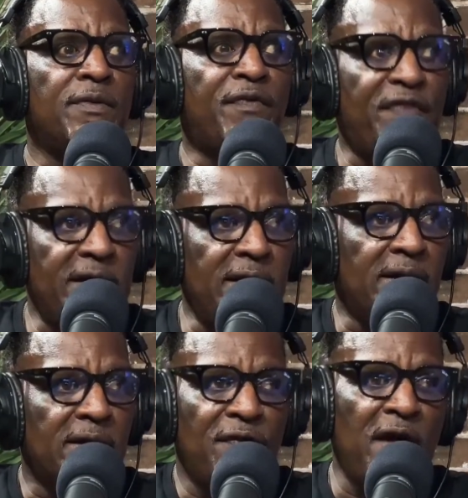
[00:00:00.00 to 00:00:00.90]

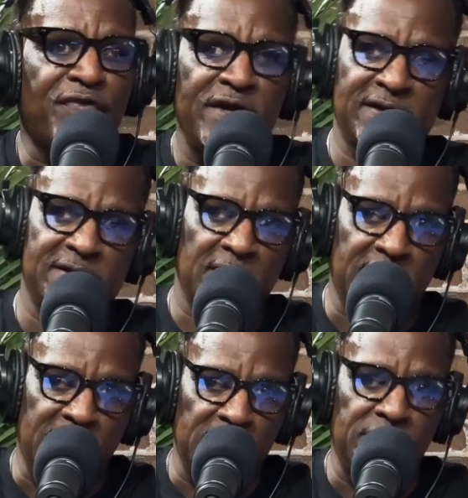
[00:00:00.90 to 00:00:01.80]
think that this is a
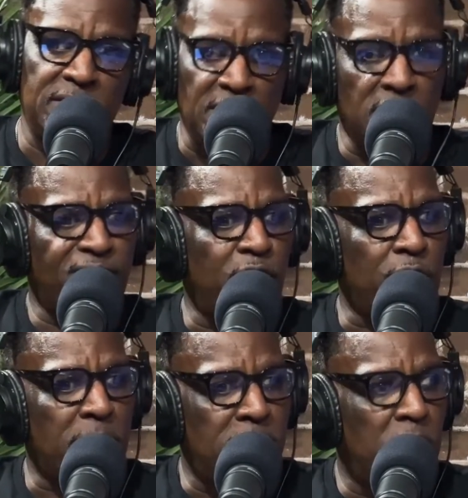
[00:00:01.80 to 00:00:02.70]
good deal for
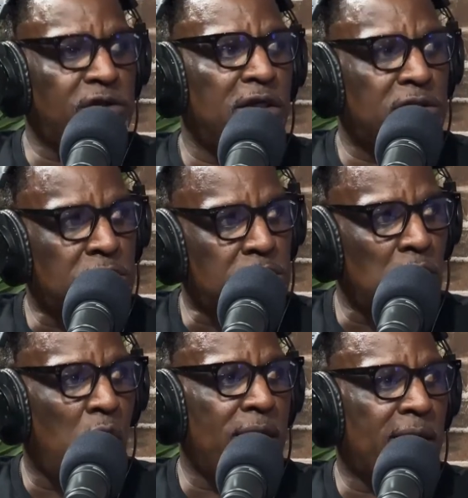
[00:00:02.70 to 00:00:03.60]
the most
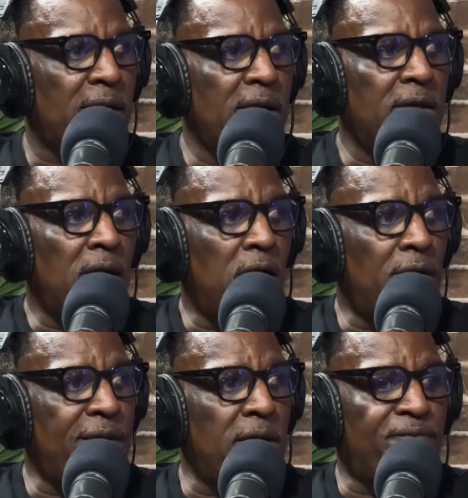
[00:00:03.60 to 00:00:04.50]
historic,
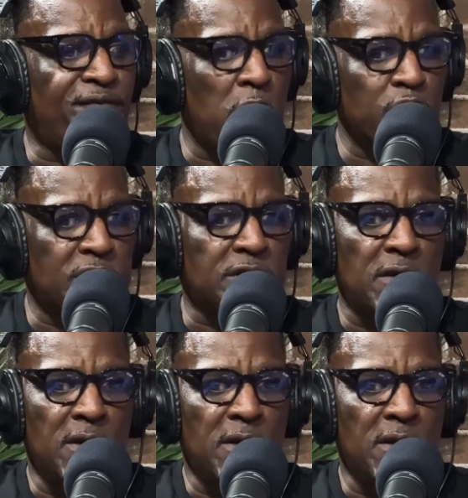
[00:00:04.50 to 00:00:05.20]
the first